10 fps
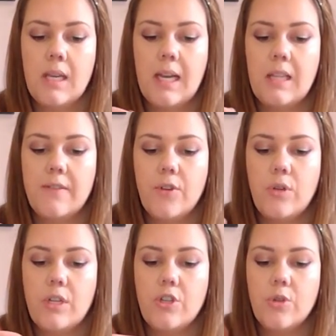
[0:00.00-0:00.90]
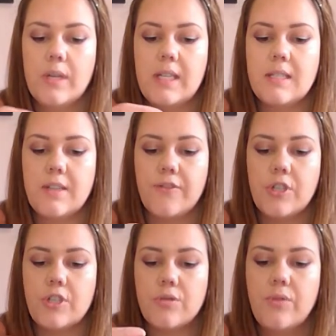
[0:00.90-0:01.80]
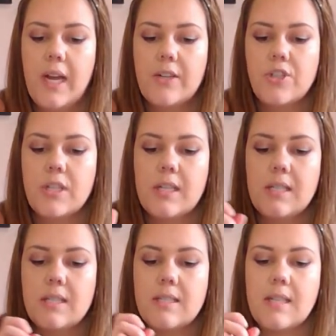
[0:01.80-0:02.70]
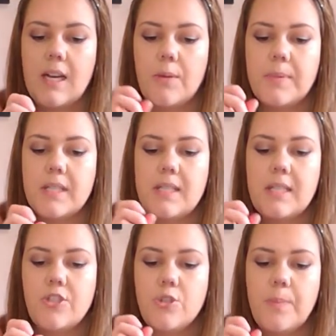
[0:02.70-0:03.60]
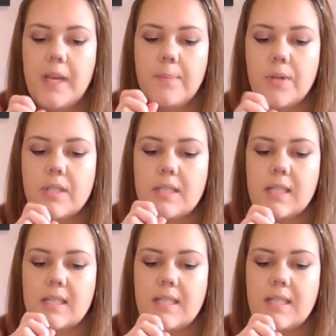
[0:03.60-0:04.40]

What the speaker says: And then if you need to do it in different directions to help the tissue paper stick